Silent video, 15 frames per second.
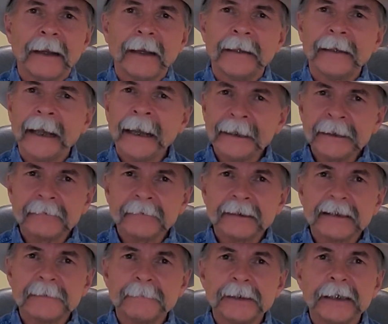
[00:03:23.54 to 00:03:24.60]
And the answer
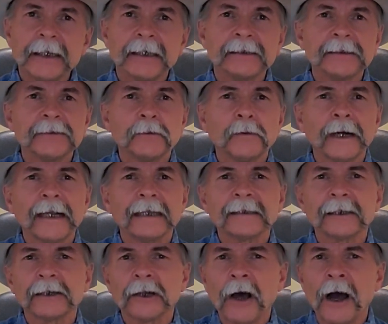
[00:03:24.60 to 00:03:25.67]
is because what has
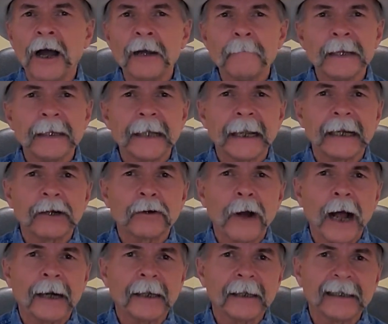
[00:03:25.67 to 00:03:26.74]
long been a
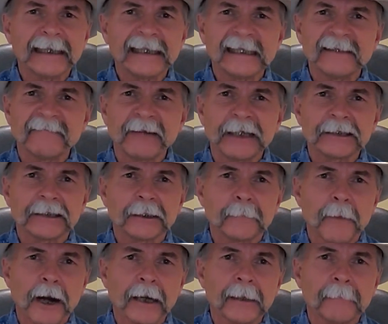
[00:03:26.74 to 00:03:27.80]
chronically dysfunctional
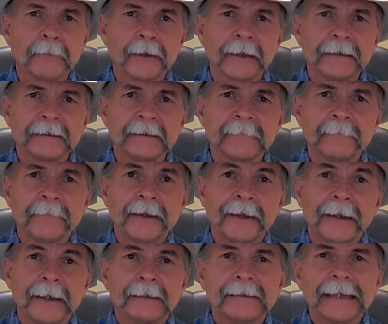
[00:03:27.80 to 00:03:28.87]
marketplace
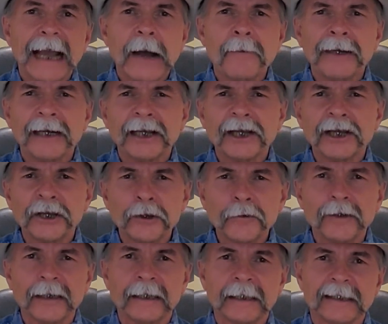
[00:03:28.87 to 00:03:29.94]
is now an
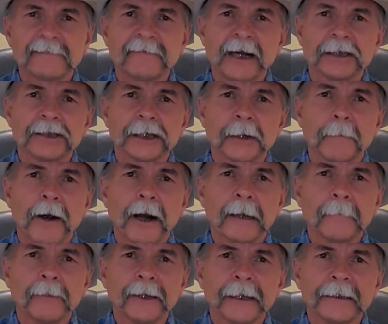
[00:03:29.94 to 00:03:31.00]
acutely dysfunctional
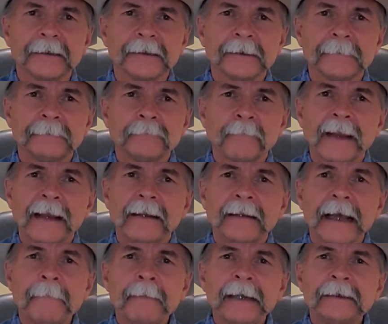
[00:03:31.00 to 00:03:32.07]
marketplace.
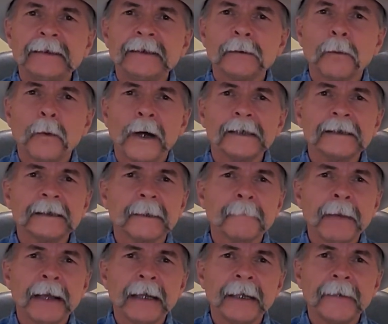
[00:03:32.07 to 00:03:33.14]
That means the once
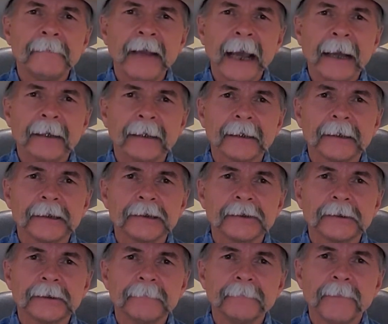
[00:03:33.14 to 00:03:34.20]
competitive cattle
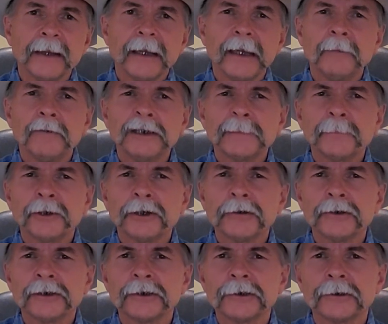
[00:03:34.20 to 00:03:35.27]
industry, in which
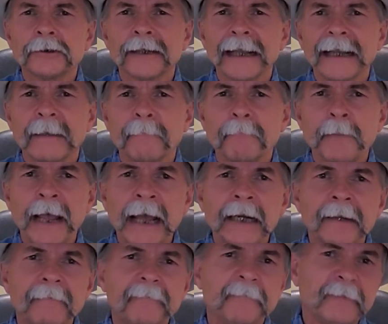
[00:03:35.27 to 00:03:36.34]
producers earned a
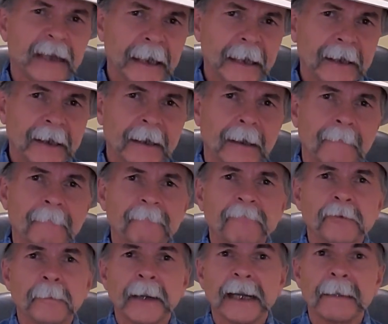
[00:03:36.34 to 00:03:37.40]
competitive income
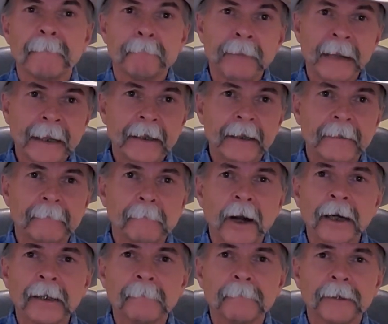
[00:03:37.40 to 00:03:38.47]
from a competitive
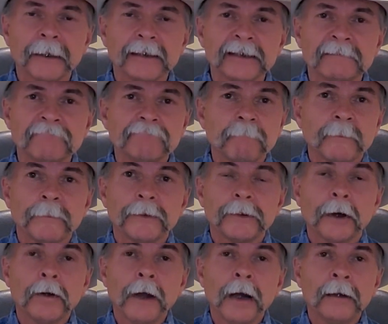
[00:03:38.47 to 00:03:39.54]
marketplace,
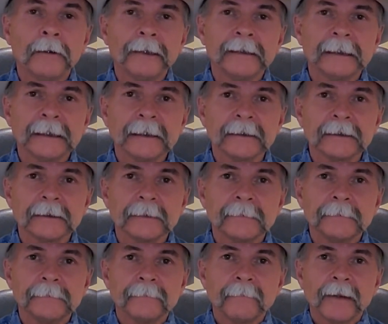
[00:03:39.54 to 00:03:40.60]
no longer exists.
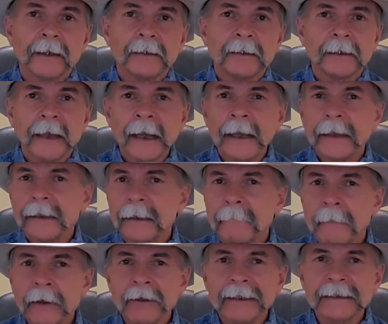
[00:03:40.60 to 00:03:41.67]
Today,
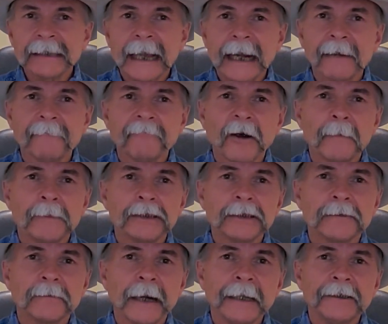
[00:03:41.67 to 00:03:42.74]
America's cattle farmers
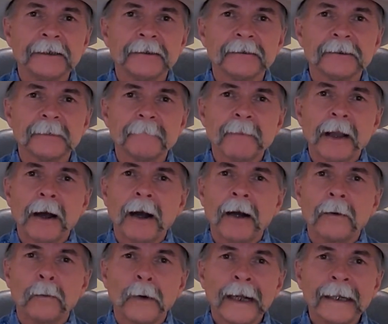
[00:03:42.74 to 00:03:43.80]
and ranchers
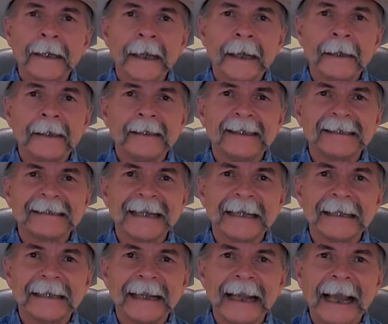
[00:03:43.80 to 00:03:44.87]
are relegated to
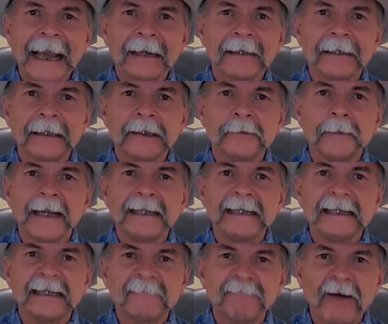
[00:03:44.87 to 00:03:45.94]
selling cattle into a
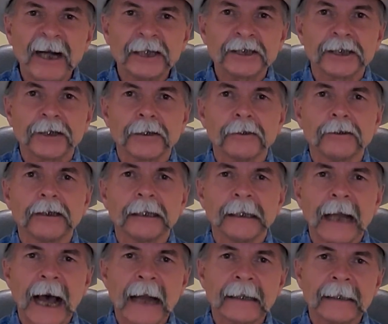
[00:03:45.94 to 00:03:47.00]
dysfunctional,
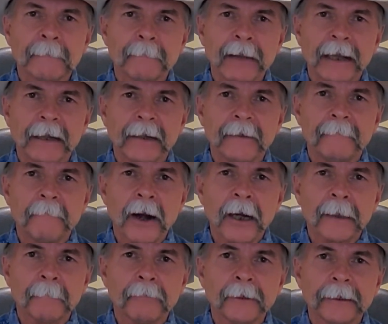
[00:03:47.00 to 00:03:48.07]
non-competitive
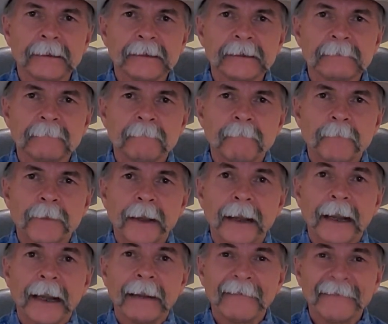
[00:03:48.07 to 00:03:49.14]
marketplace.
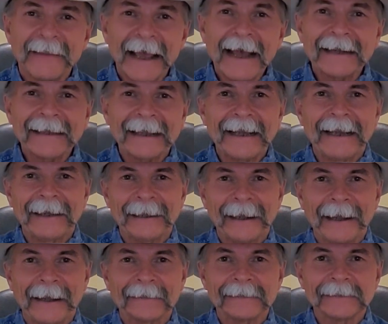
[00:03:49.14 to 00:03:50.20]
And that can't
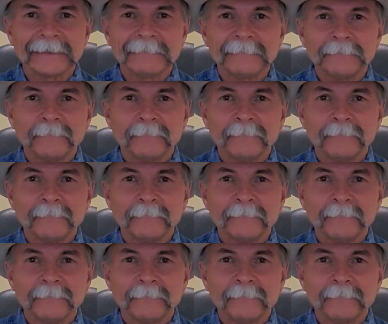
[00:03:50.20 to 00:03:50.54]
last.